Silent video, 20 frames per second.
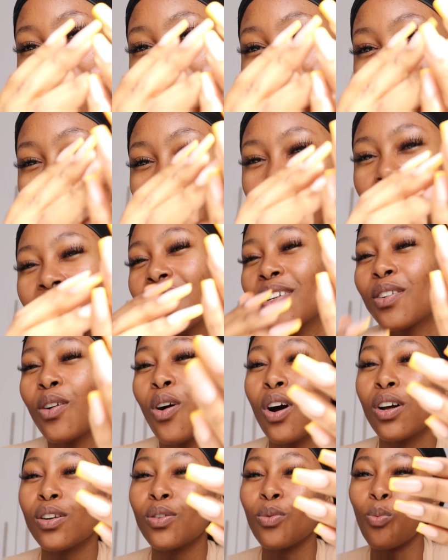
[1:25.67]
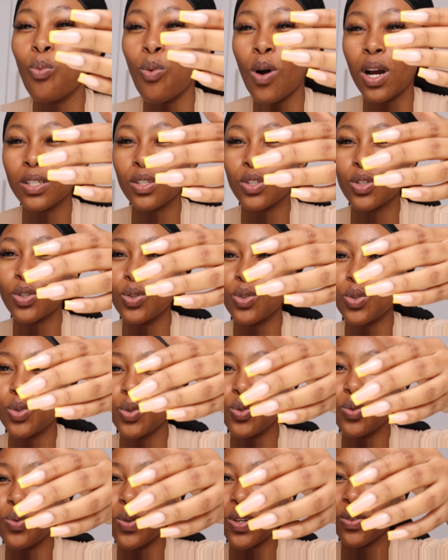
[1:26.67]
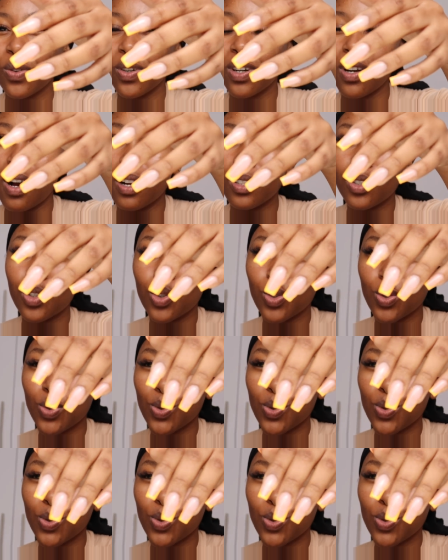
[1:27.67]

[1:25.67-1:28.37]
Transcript: fighting on what to do with regards